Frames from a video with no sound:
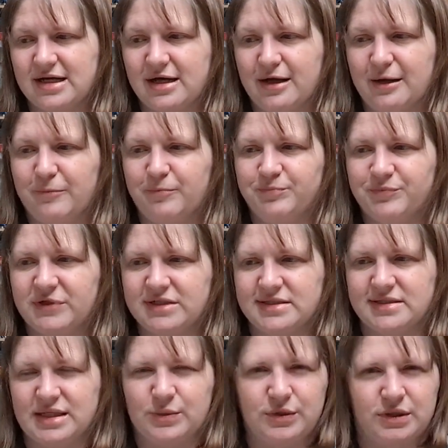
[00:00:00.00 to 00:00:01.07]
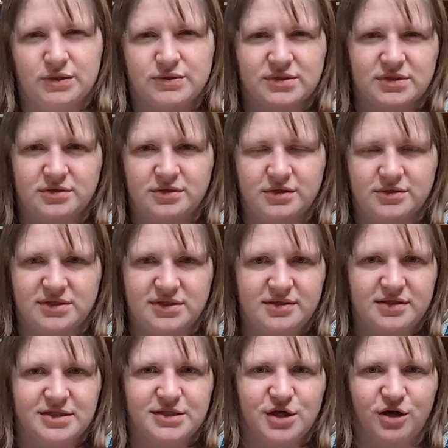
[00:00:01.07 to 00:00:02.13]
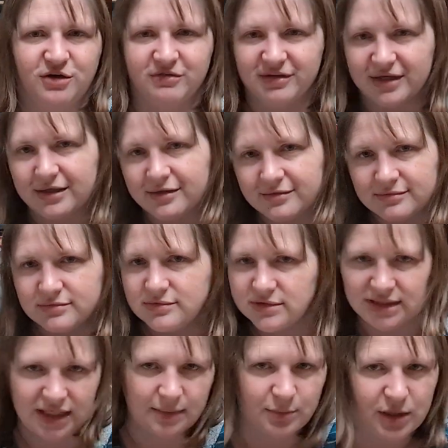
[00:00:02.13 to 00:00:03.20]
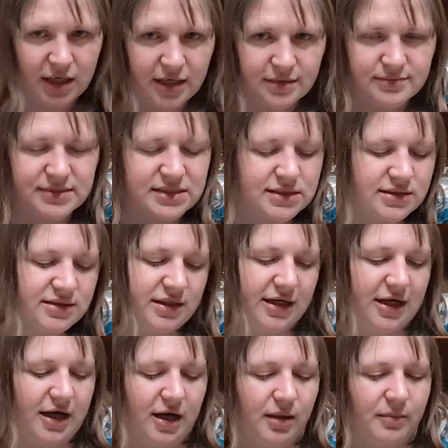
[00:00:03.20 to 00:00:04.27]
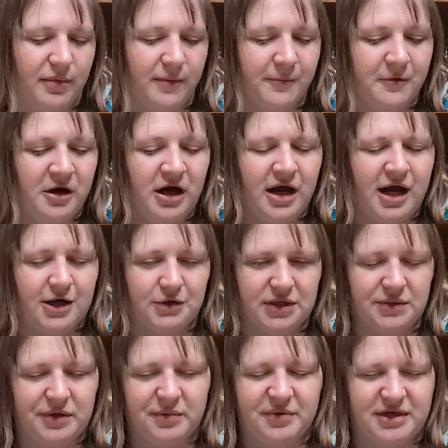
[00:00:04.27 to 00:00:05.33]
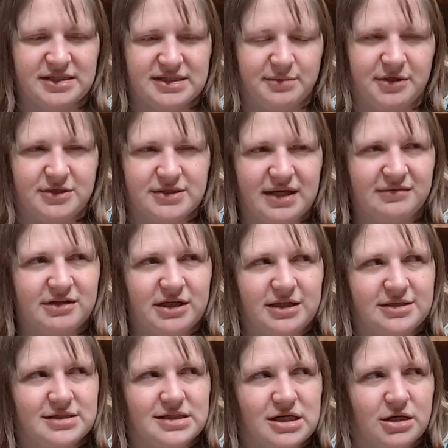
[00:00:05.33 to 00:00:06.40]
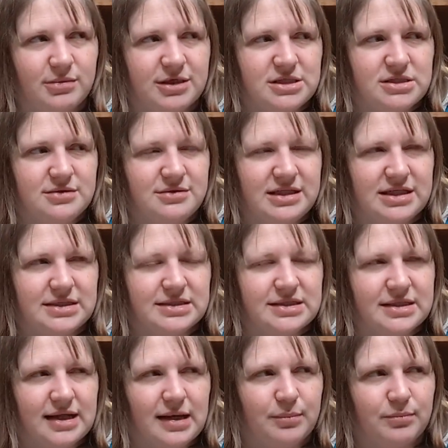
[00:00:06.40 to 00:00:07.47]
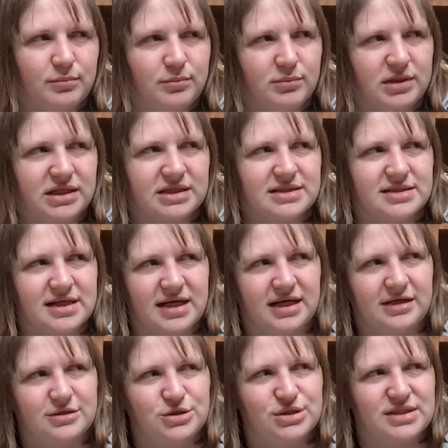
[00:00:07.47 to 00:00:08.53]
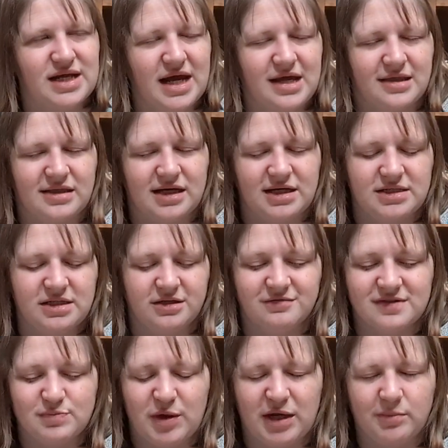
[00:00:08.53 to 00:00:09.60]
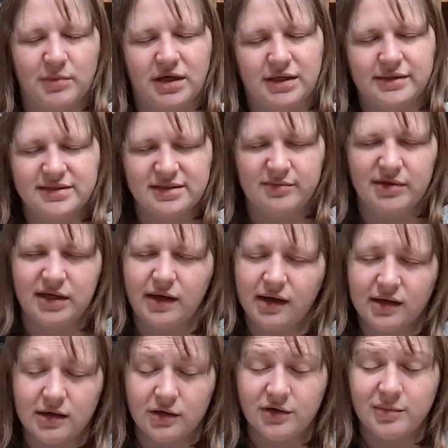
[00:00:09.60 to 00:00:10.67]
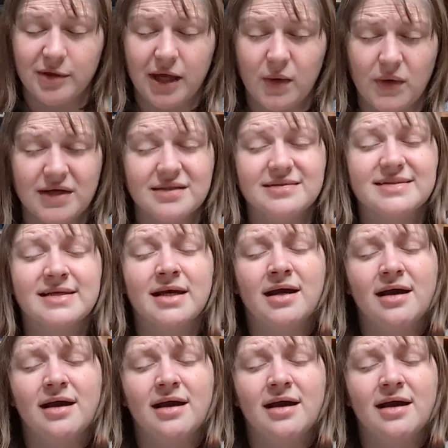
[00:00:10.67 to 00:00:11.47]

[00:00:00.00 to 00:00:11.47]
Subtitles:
Because it's like one of those the solving type games. I really want to play some of those. I haven't gotten terribly into them because I just hate the idea of spending money on something I can only play once.